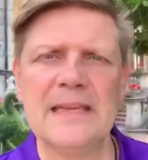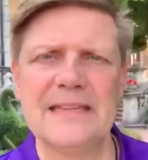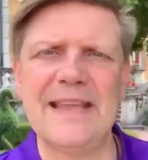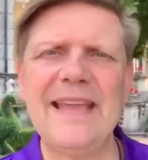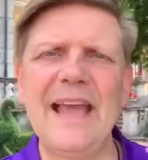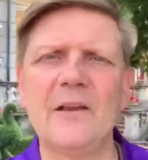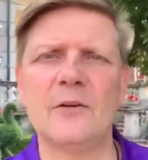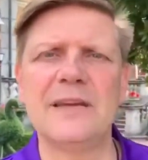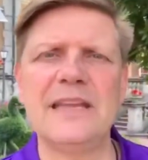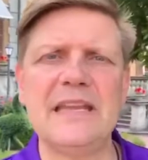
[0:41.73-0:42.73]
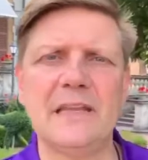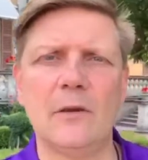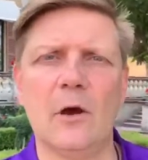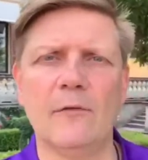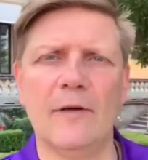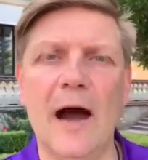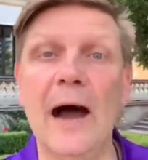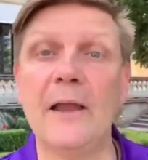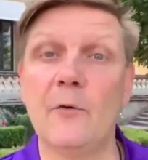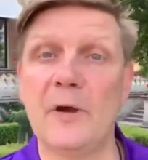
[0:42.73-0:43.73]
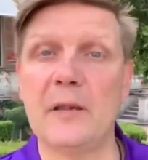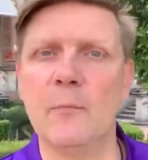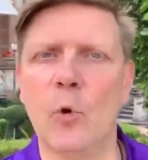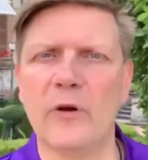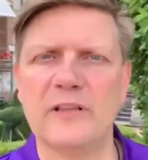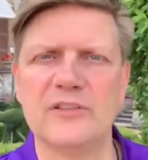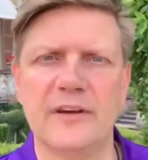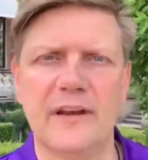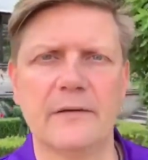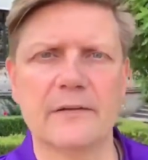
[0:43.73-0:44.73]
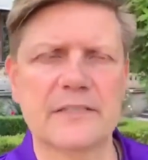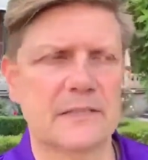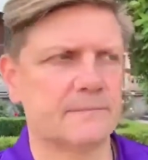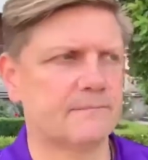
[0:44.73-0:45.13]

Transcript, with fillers: they had a need of hiring more engineers.